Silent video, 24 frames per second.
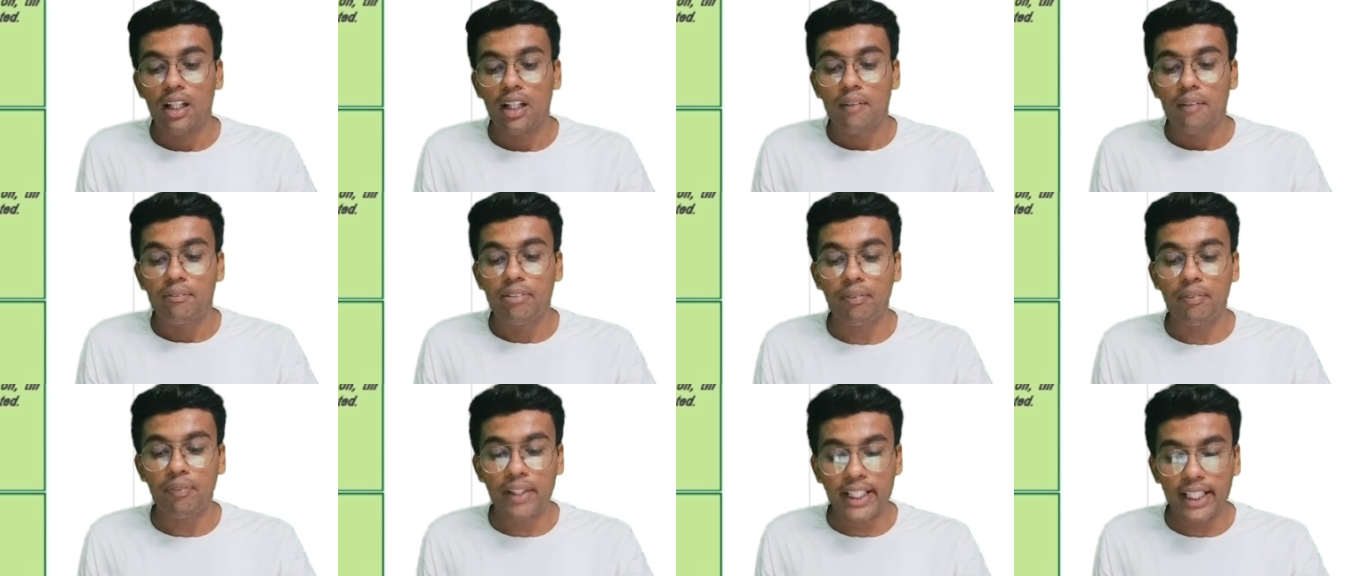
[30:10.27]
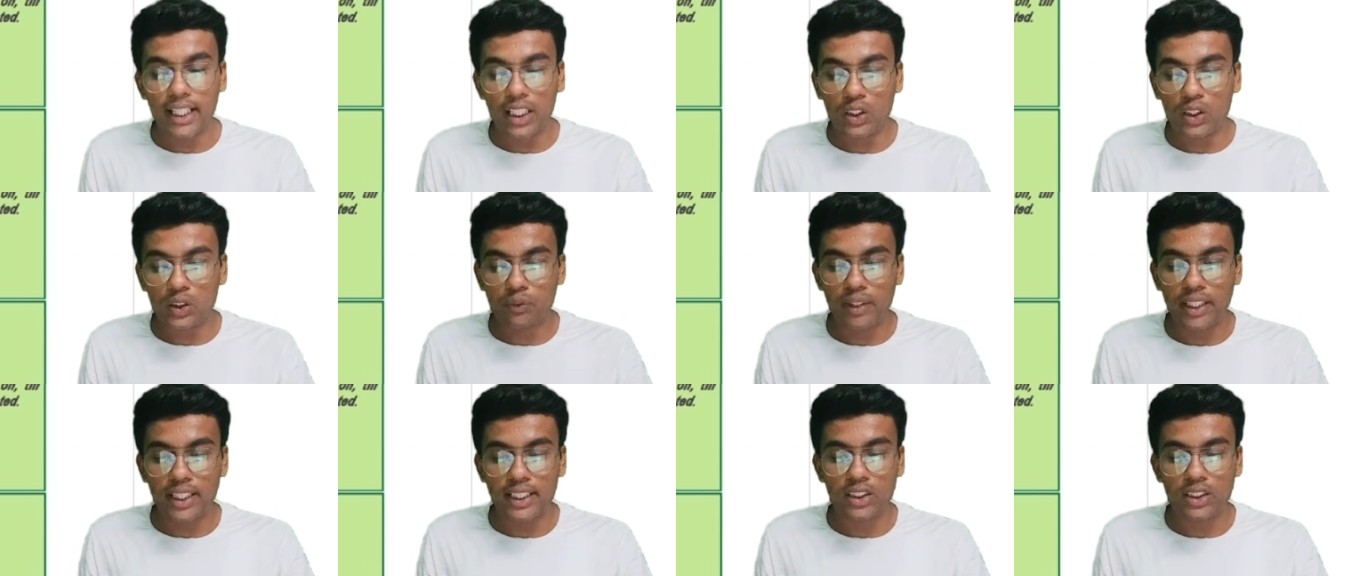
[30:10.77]
Public
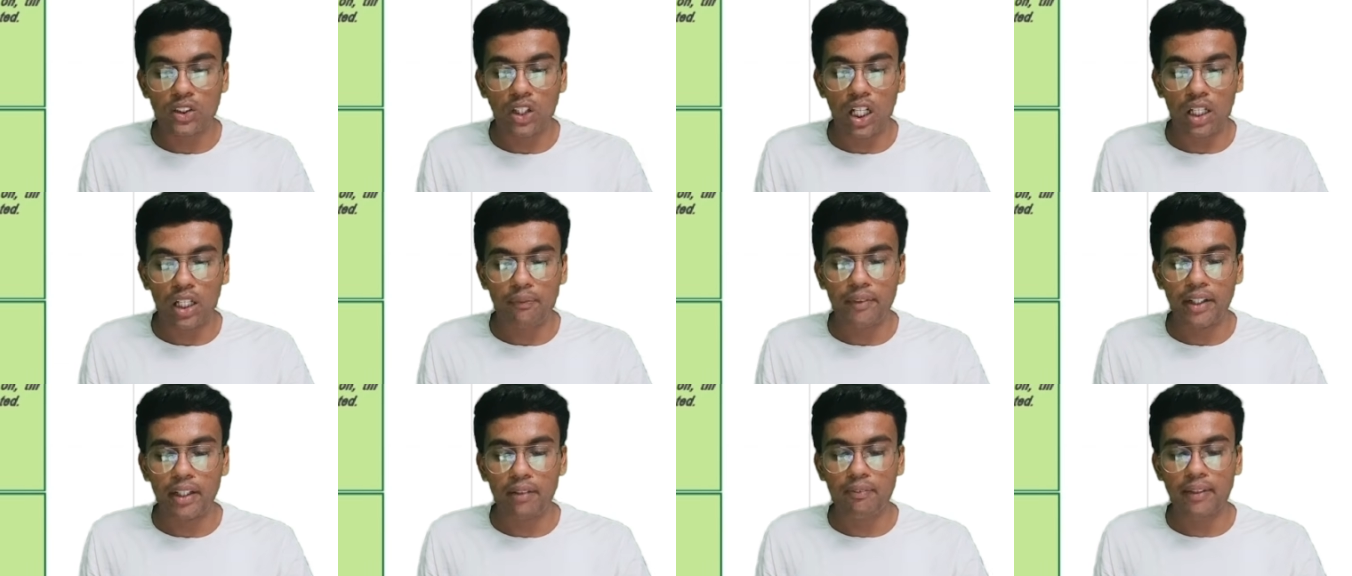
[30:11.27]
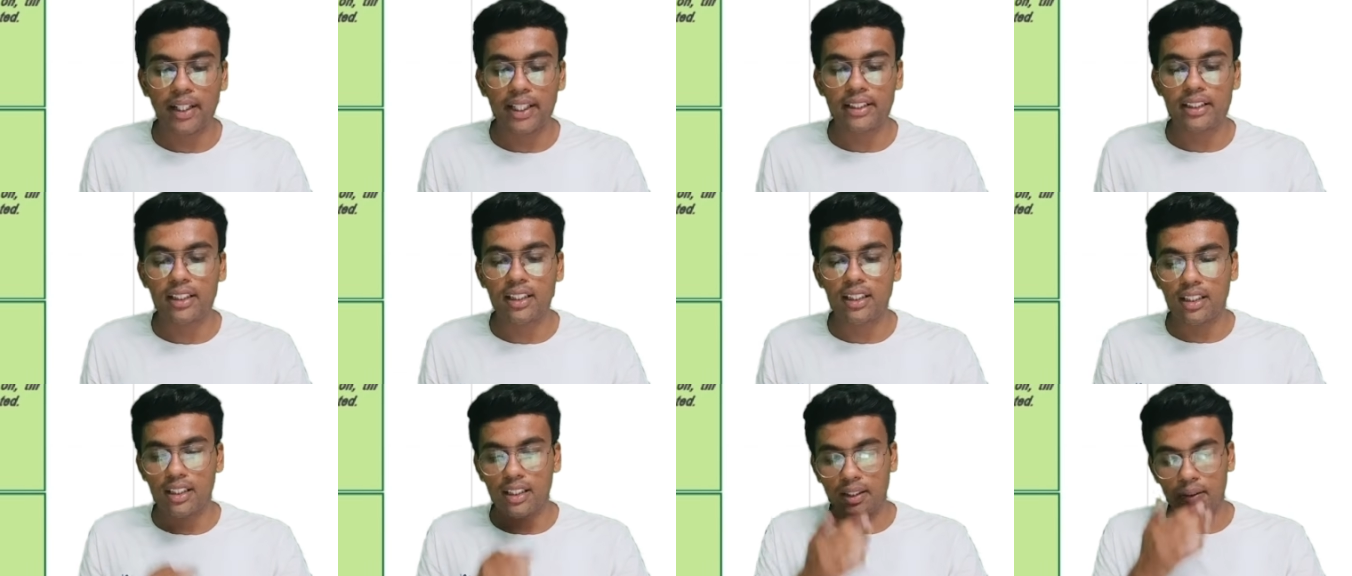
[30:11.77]
announcement is not made
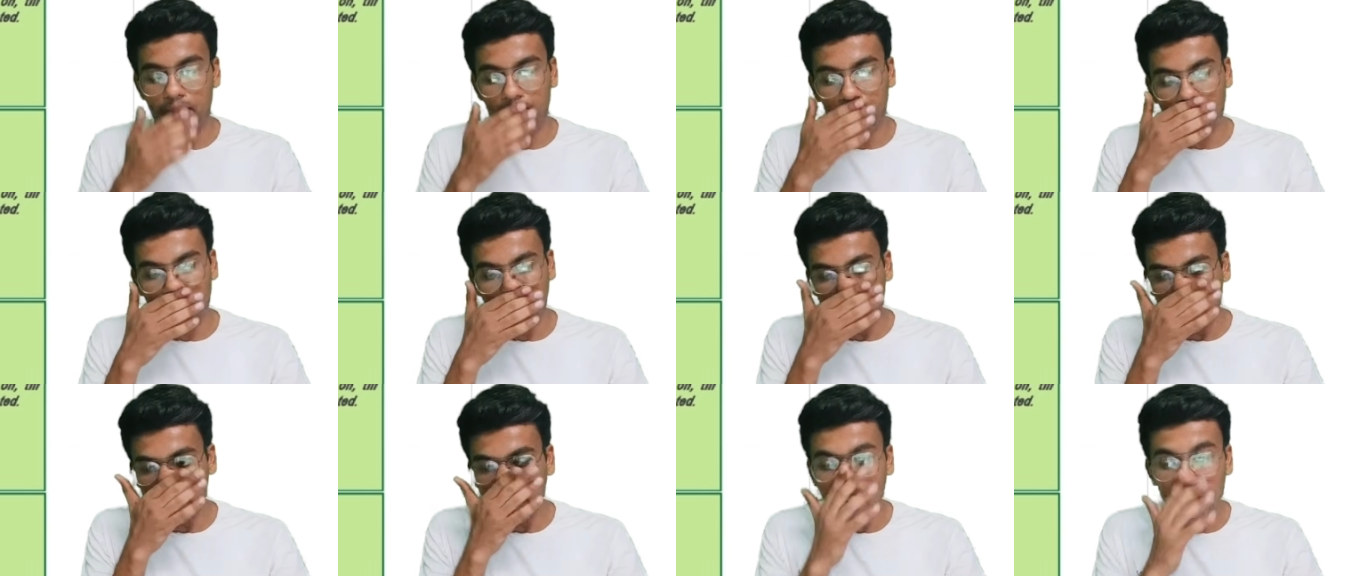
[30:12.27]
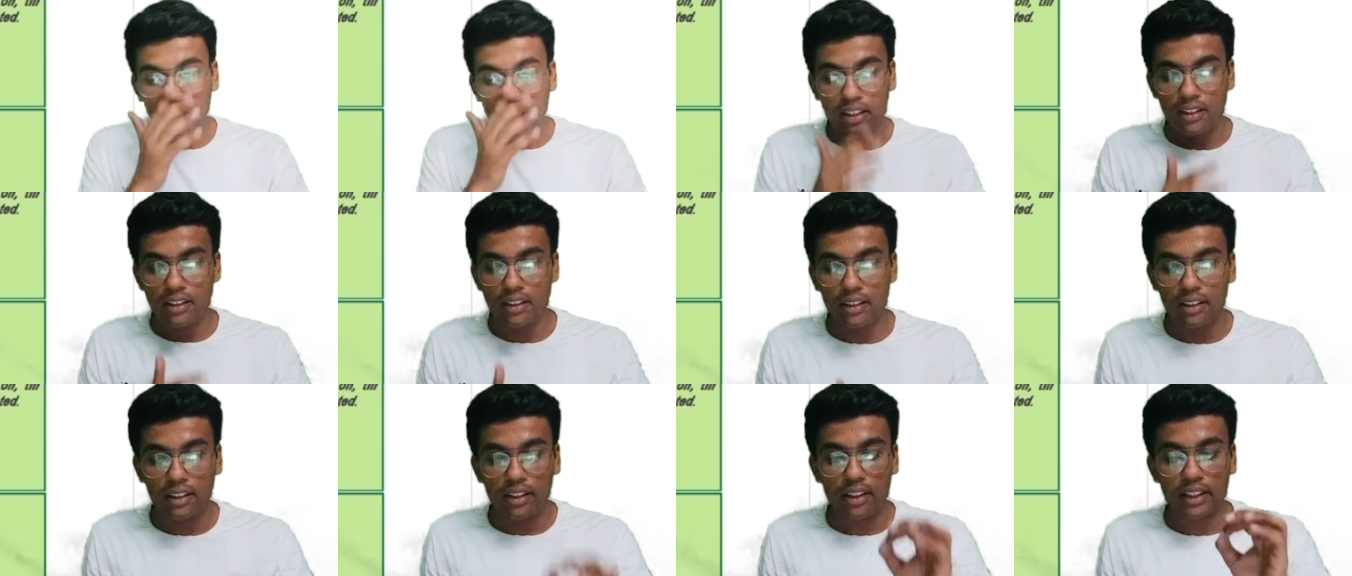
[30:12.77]
by
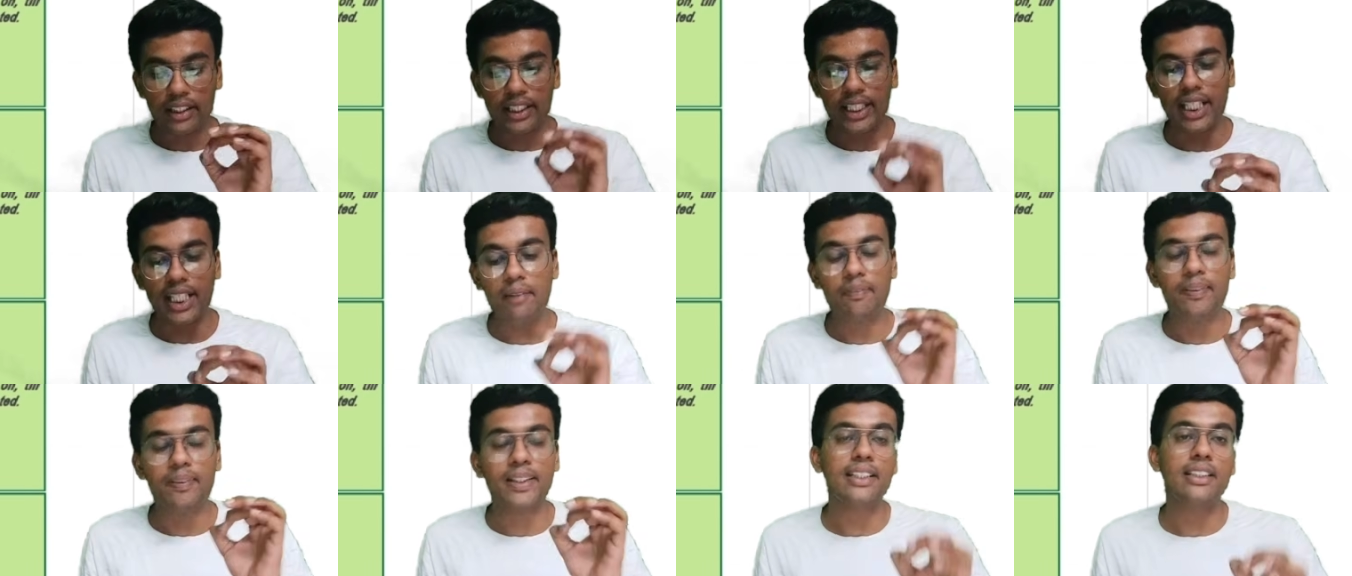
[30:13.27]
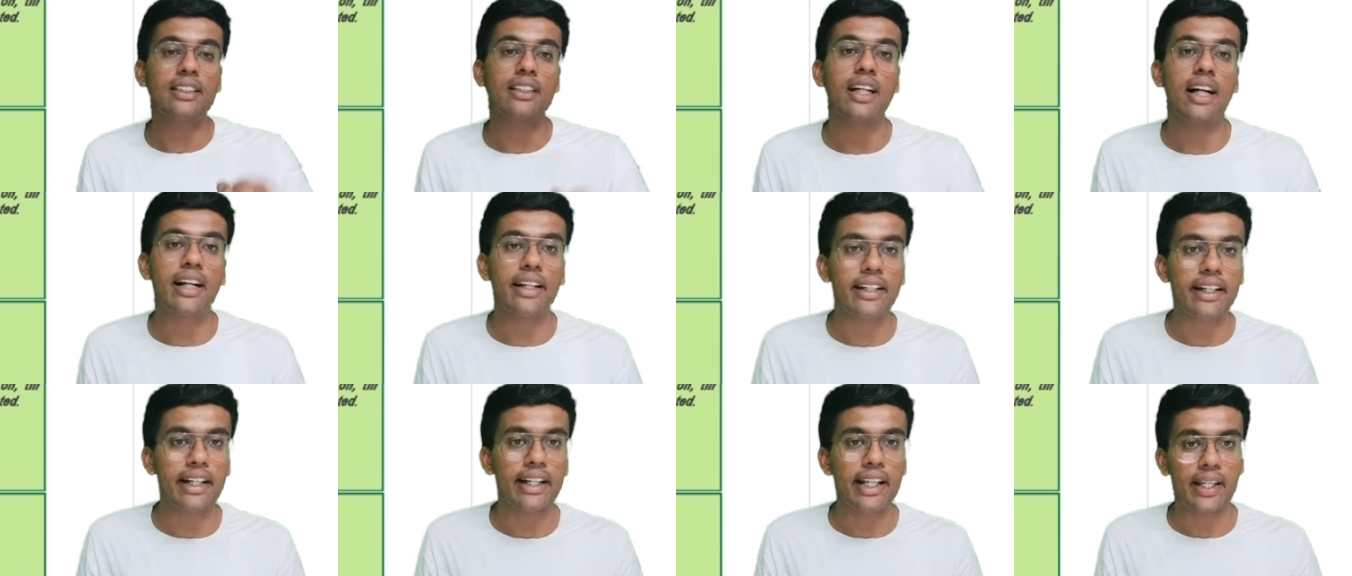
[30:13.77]
T plus
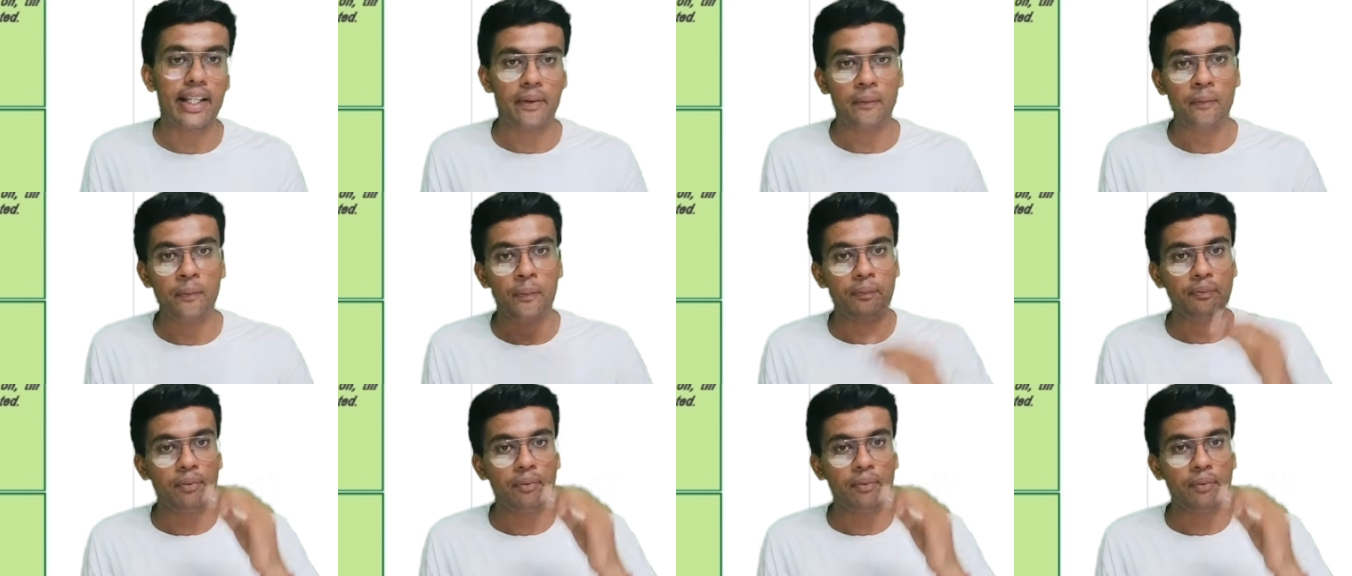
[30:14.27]
third day.